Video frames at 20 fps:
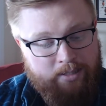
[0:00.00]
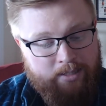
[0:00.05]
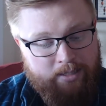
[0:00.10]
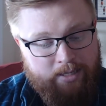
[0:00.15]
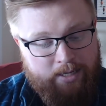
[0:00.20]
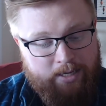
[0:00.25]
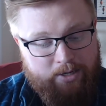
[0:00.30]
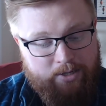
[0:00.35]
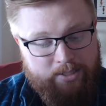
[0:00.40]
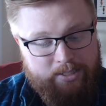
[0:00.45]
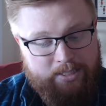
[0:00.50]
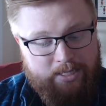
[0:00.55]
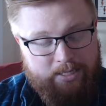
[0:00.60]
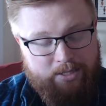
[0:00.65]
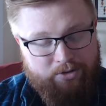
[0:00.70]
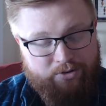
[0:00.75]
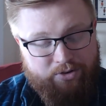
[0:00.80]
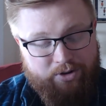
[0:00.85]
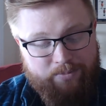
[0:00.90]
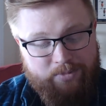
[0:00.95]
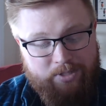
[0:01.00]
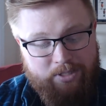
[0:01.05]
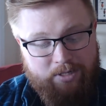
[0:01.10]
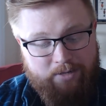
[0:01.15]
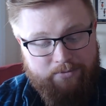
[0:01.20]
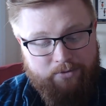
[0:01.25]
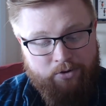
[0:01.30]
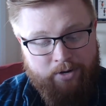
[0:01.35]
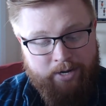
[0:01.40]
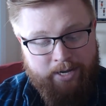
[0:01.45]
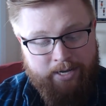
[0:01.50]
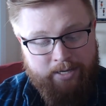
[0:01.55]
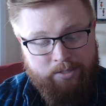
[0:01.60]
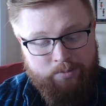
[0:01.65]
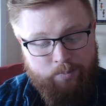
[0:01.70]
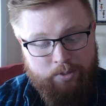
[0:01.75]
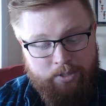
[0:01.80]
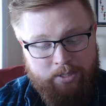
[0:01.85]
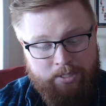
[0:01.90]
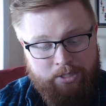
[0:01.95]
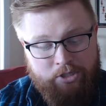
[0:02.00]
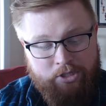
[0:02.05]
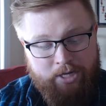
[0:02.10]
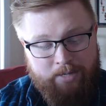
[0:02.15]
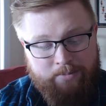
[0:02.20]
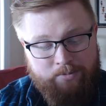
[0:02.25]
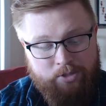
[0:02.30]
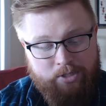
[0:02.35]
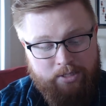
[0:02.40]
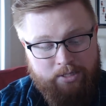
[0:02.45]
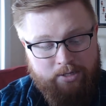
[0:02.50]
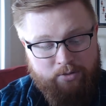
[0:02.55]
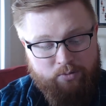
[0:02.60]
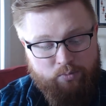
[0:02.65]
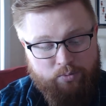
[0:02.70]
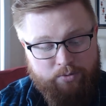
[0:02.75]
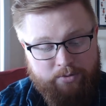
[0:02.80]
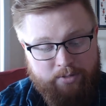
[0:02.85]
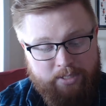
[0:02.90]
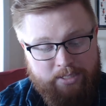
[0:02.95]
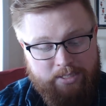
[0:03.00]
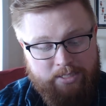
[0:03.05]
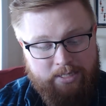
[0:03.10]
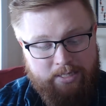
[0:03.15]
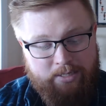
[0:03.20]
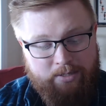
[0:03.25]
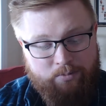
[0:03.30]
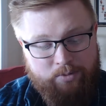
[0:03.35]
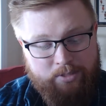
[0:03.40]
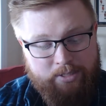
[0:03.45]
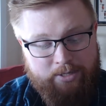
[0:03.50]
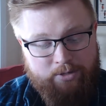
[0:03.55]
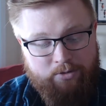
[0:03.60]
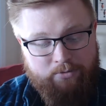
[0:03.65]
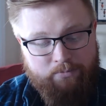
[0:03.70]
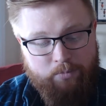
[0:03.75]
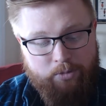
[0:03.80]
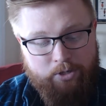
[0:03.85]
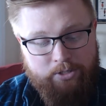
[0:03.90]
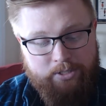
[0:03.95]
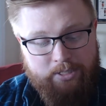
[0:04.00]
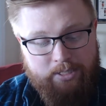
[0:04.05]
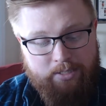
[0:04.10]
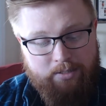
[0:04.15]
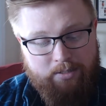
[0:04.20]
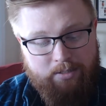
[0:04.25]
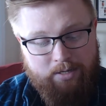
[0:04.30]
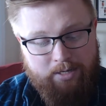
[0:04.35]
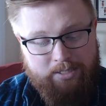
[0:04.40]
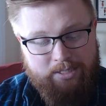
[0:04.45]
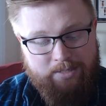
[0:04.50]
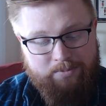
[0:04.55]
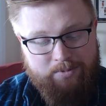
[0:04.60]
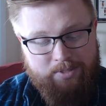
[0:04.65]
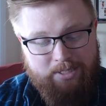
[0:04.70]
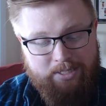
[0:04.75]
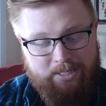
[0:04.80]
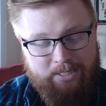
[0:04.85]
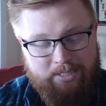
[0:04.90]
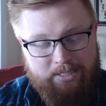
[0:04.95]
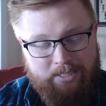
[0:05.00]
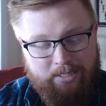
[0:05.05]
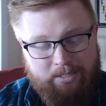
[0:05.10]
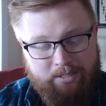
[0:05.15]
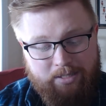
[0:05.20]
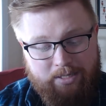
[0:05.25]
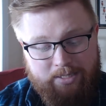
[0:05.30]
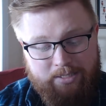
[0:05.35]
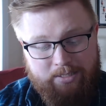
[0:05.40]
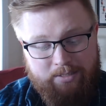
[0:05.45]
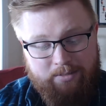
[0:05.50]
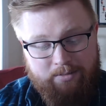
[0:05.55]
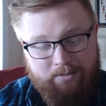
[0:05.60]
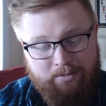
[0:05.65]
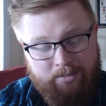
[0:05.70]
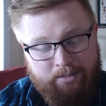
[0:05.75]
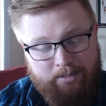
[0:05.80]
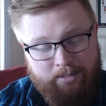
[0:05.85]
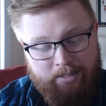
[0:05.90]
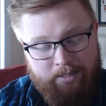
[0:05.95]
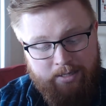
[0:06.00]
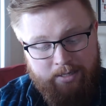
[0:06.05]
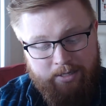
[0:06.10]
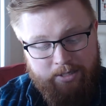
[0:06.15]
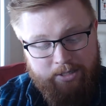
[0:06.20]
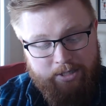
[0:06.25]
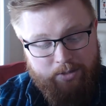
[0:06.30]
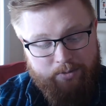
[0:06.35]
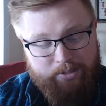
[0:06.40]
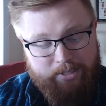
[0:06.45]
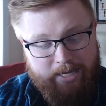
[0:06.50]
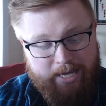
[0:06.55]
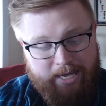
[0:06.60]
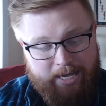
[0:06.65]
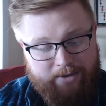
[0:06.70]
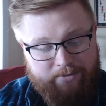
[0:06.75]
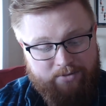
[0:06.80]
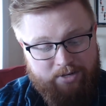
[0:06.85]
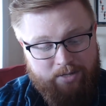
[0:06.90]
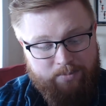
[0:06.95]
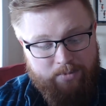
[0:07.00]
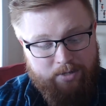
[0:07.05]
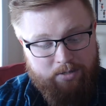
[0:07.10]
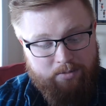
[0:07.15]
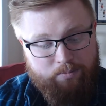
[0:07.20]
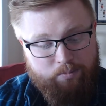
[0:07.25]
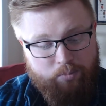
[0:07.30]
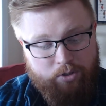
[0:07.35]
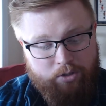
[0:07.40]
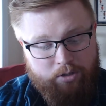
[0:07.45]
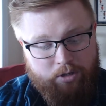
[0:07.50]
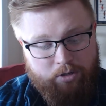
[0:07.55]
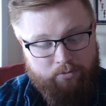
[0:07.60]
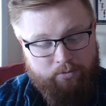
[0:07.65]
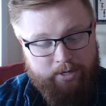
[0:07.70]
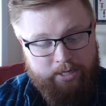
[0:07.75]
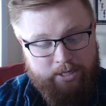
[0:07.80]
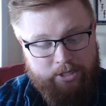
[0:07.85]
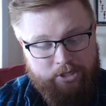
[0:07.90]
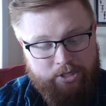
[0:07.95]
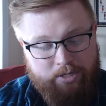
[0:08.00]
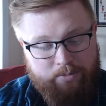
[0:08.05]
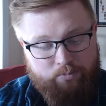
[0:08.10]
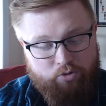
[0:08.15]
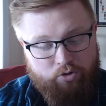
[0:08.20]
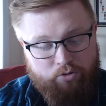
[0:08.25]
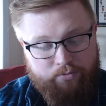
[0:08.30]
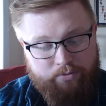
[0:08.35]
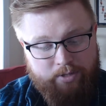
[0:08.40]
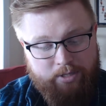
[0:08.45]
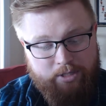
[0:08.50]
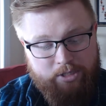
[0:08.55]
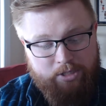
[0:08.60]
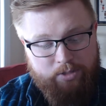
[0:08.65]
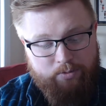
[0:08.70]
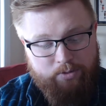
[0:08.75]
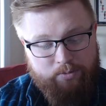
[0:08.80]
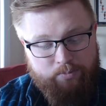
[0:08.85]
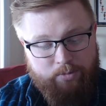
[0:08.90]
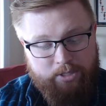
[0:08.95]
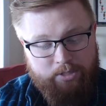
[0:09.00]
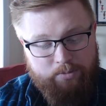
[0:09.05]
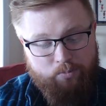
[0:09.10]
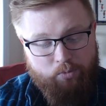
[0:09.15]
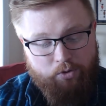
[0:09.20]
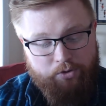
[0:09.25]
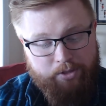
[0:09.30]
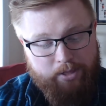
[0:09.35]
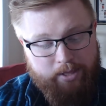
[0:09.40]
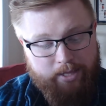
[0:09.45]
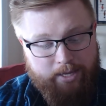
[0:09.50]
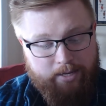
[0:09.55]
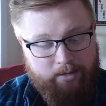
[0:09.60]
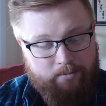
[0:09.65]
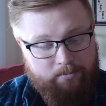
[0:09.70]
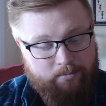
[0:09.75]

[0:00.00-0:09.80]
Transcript: He could see the crimson of her eyes, but each time she killed one of the sick, it was out of mercy, not some sadistic lust. She was a half-demon, but already she had proven that she was much more than that.